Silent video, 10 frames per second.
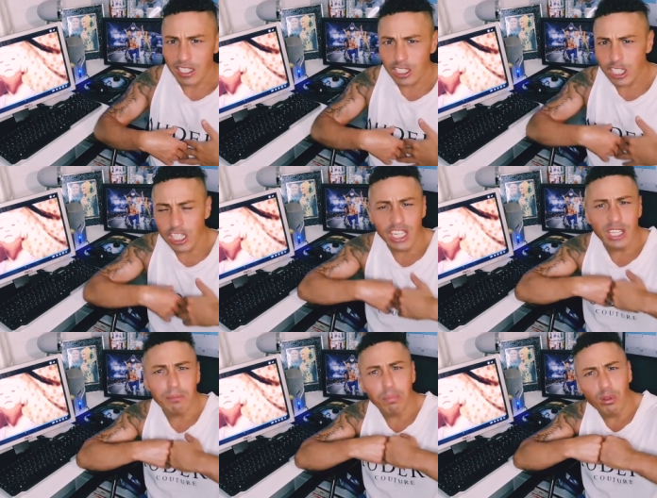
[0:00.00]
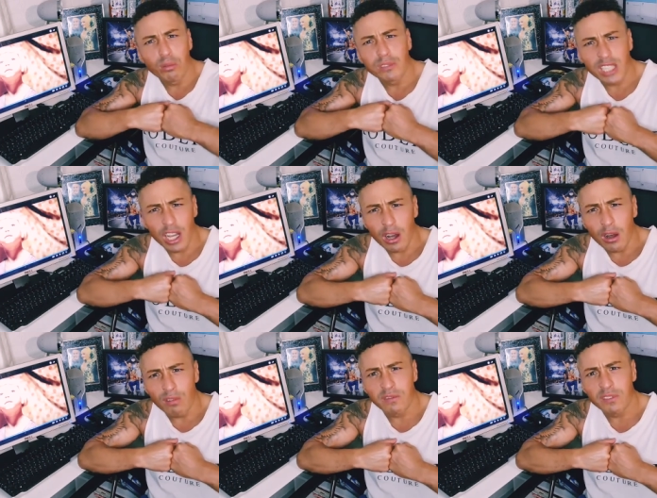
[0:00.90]
she pulls it
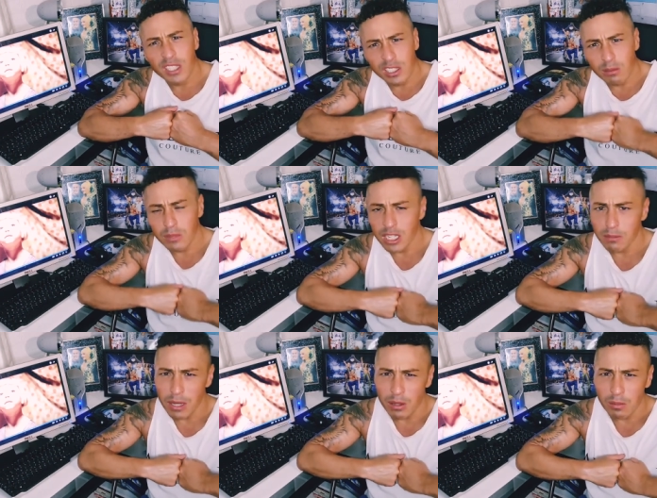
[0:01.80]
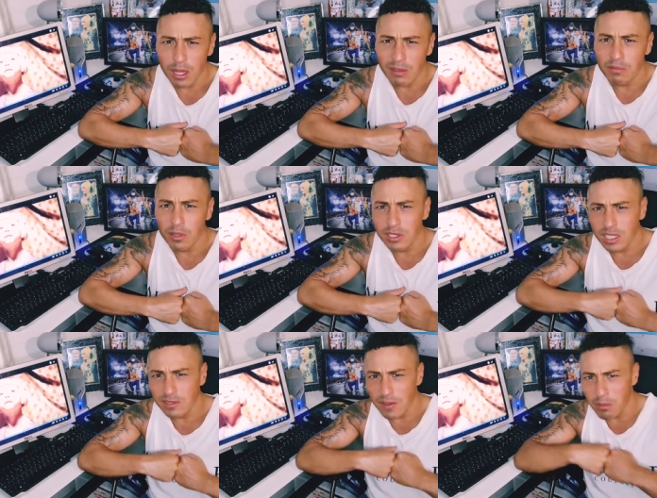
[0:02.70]
off. There's something about her where her voice
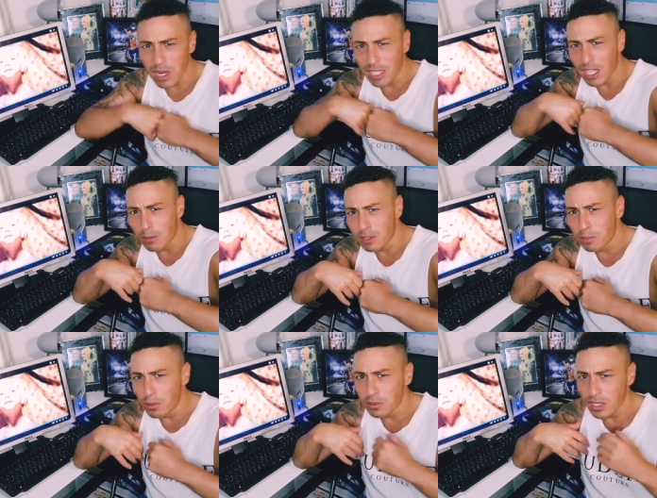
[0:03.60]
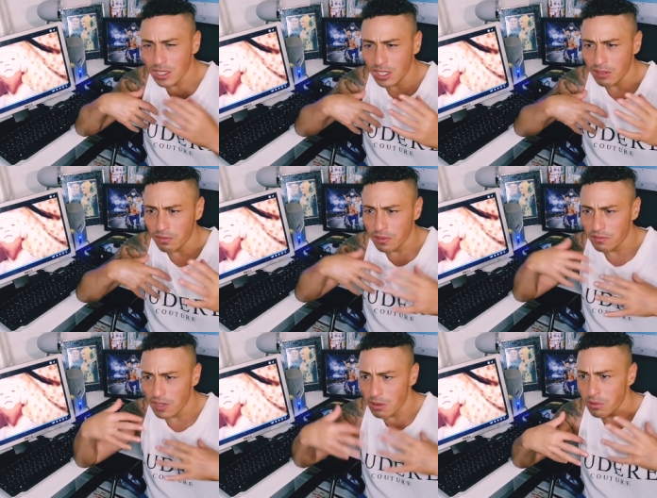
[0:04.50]
is very adaptable to
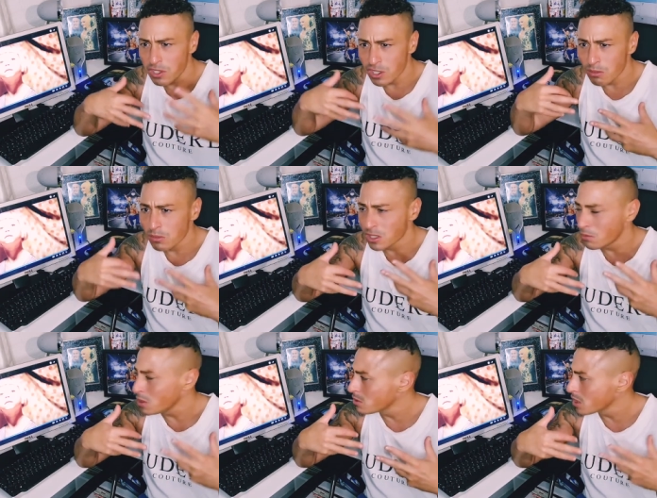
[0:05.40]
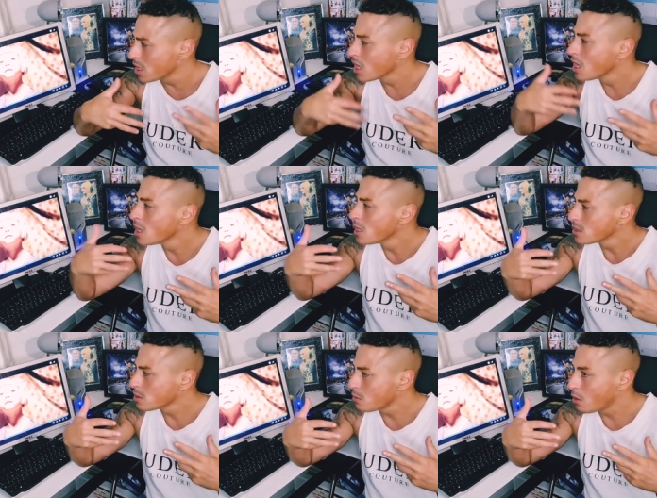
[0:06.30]
different various genres of music.
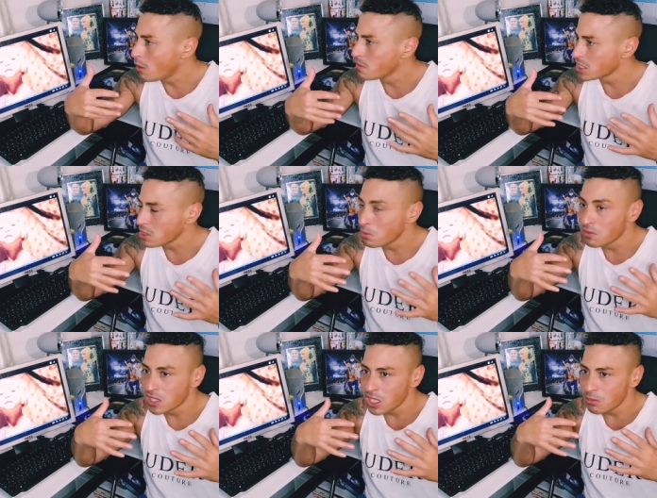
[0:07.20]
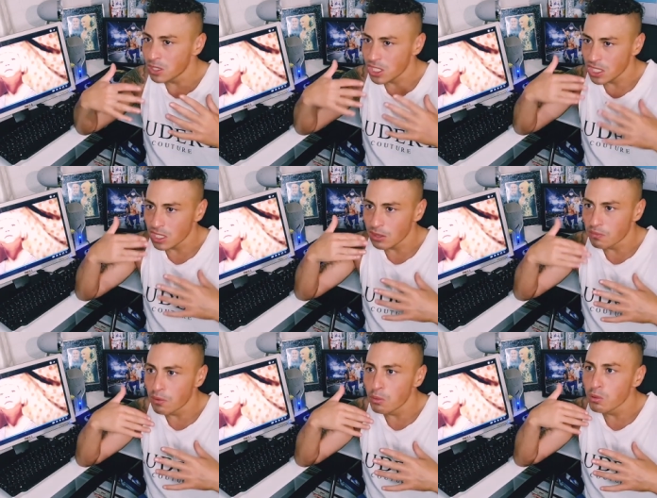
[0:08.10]
So obviously we've seen when she did the
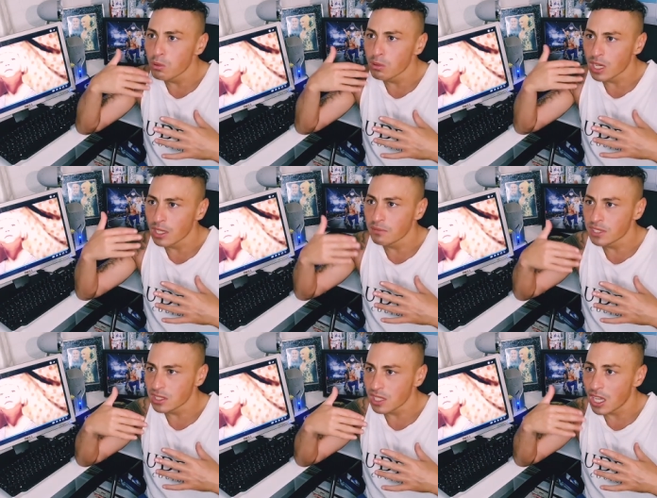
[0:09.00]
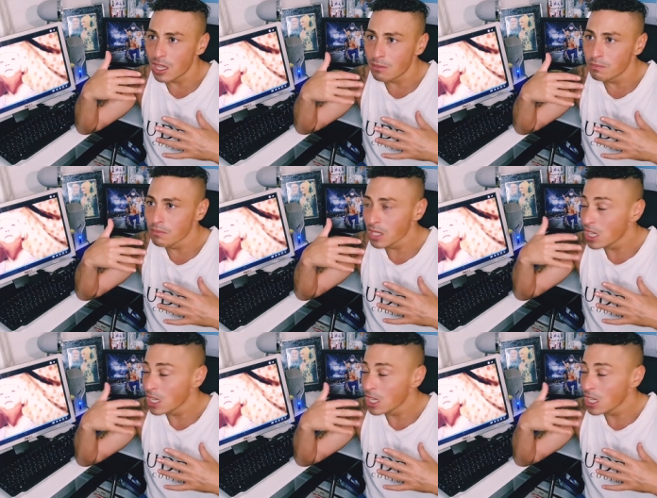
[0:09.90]
vocal kind of um,